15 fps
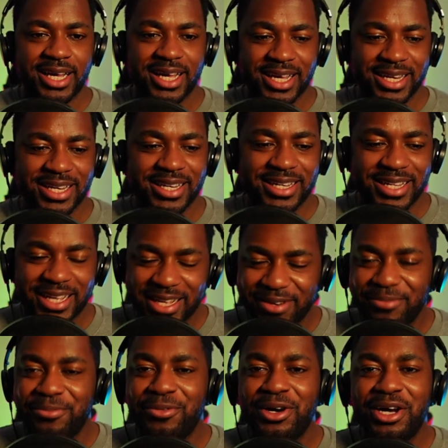And
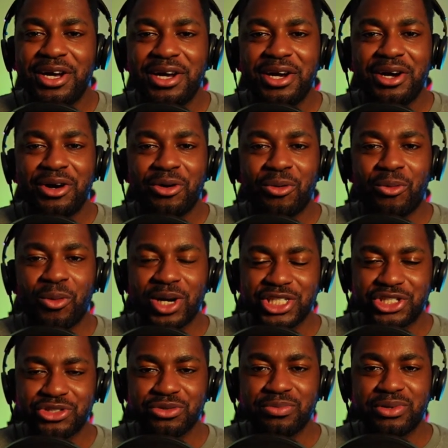then
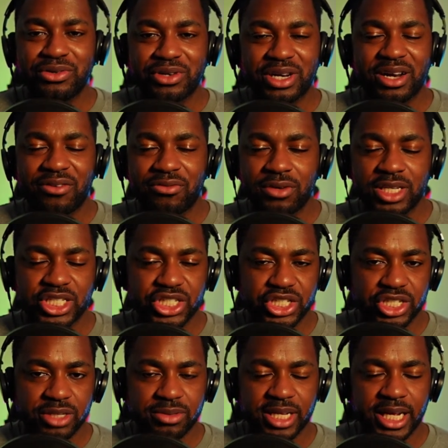once you build enough
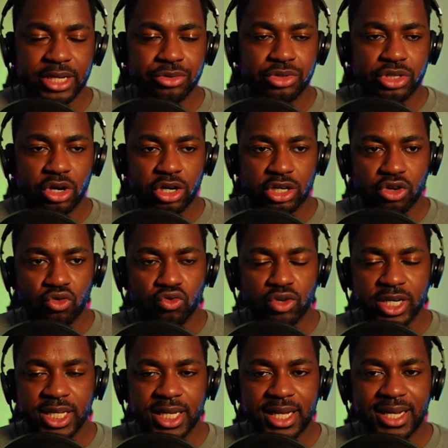relationships and you start to
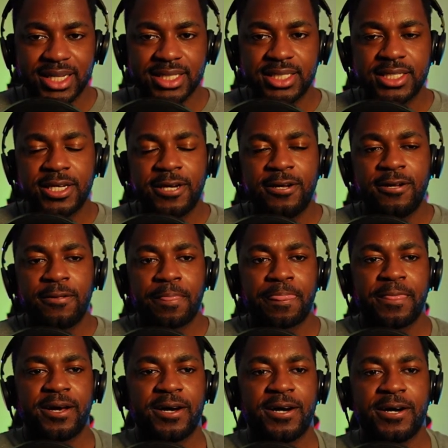realize
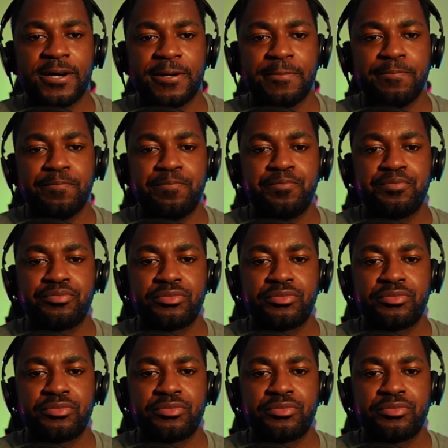um,